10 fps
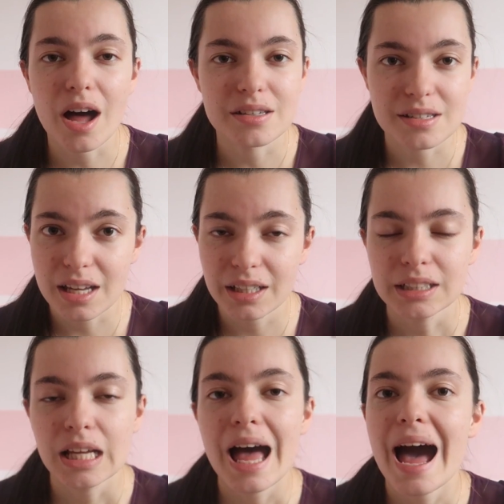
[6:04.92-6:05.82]
answer.
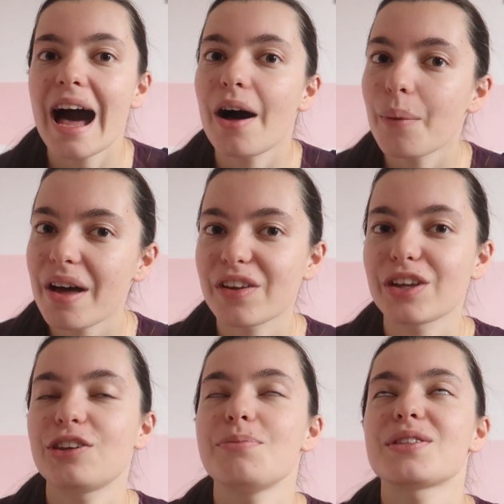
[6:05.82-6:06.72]
However,
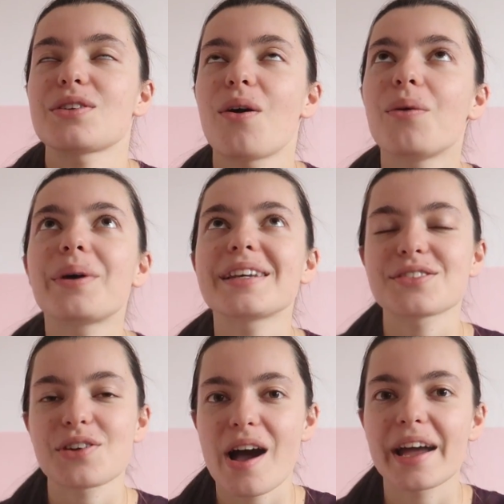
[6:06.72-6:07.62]
you must
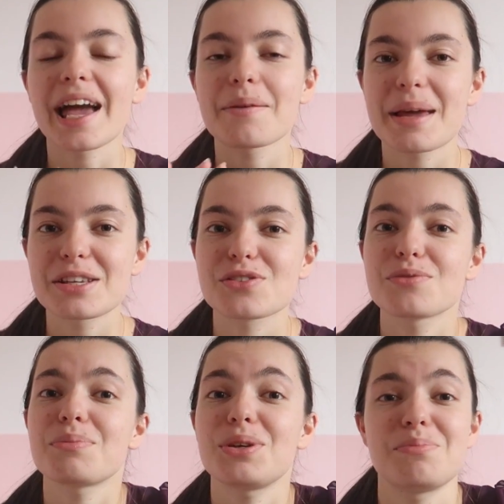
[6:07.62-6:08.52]
always try and
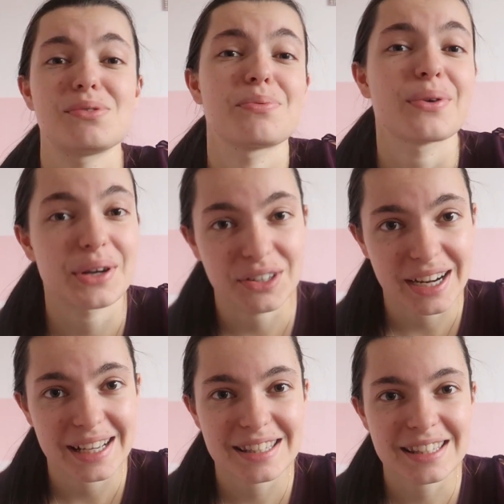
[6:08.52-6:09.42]
mention pupil
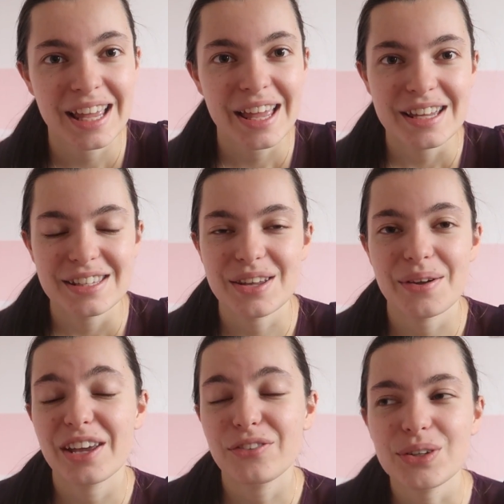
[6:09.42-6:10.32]
progress. So
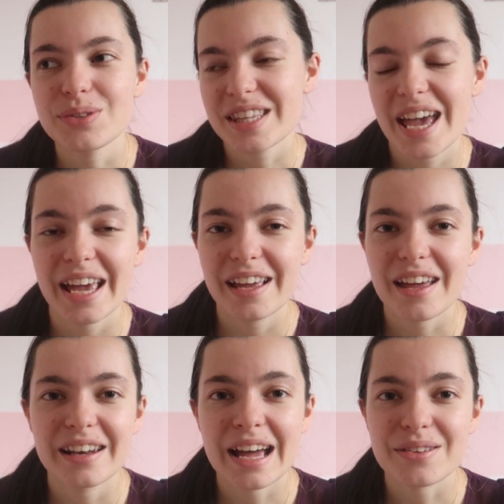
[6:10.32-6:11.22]
if you say
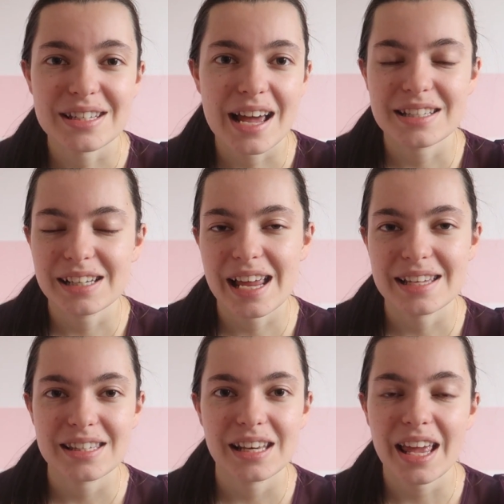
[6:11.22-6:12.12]
an outstanding
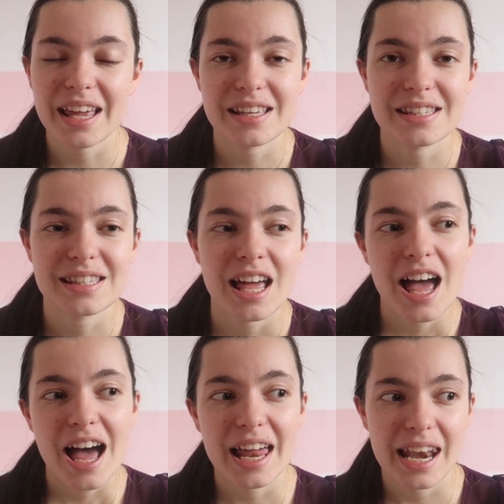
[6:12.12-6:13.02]
lesson is
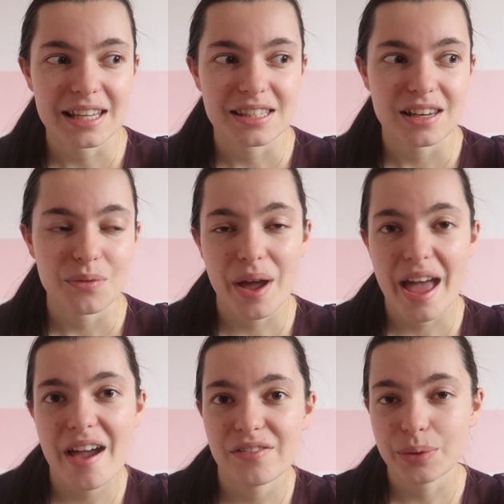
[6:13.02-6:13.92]
a lesson
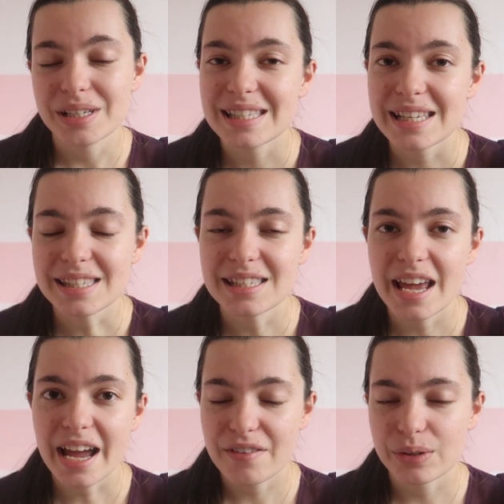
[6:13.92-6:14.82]
where everyone is
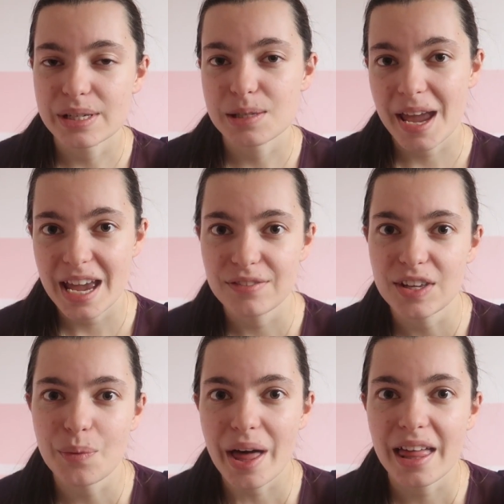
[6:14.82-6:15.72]
listening, everyone is
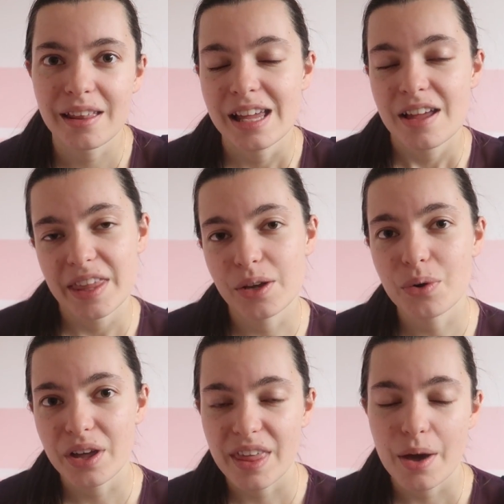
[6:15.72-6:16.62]
behaving well, they
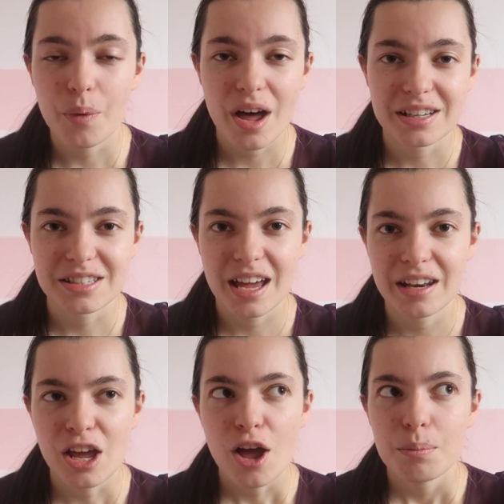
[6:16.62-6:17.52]
all get their work
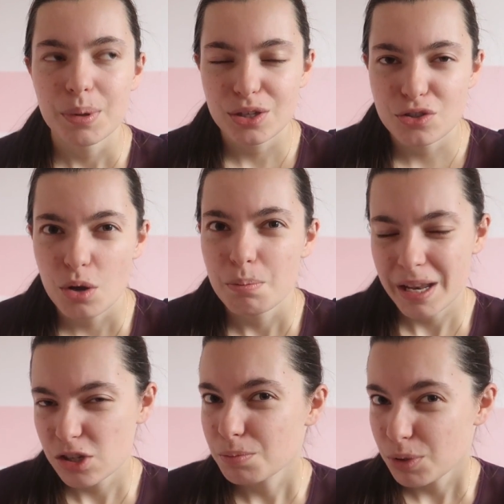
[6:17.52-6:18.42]
done, but you don't
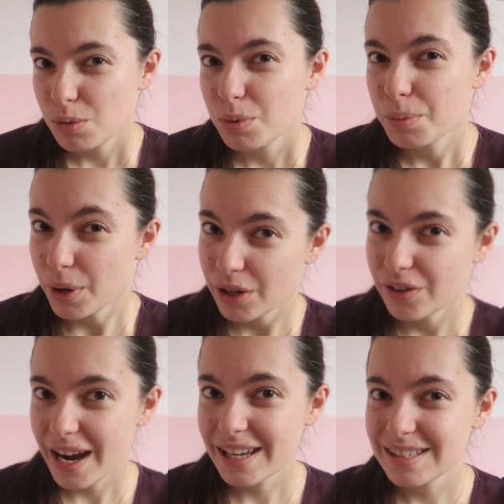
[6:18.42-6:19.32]
mention pupil
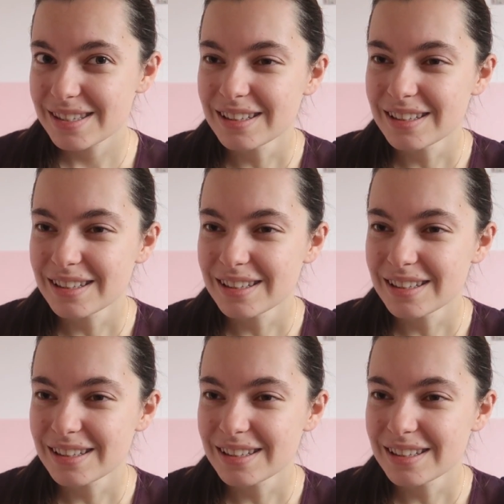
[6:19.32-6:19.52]
progress,